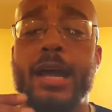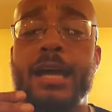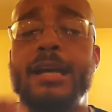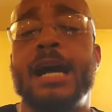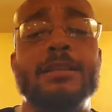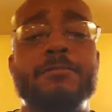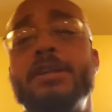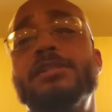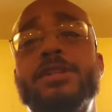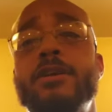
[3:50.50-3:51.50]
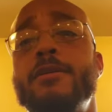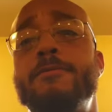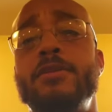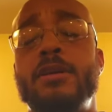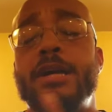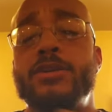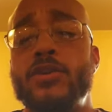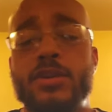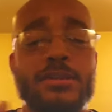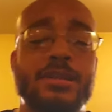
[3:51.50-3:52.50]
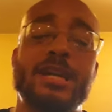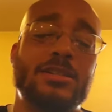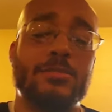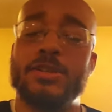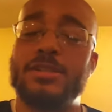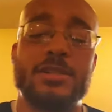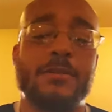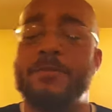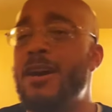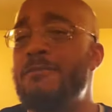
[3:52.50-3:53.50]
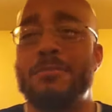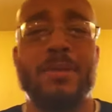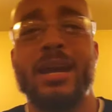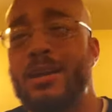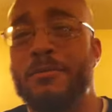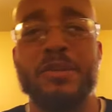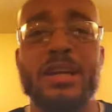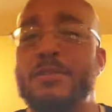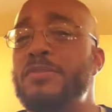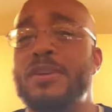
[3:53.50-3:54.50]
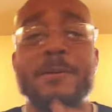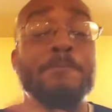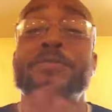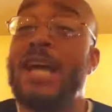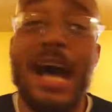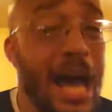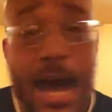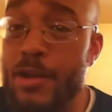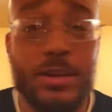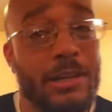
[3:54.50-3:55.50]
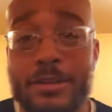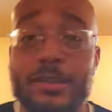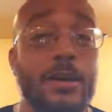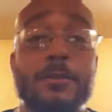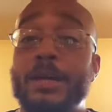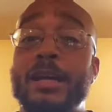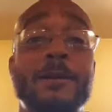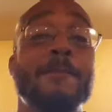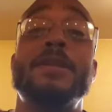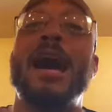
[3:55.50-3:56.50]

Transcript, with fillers: It got the vegetarian feel. I know you can take some of this stuff off and make it a vegan feel. I don't even know, man.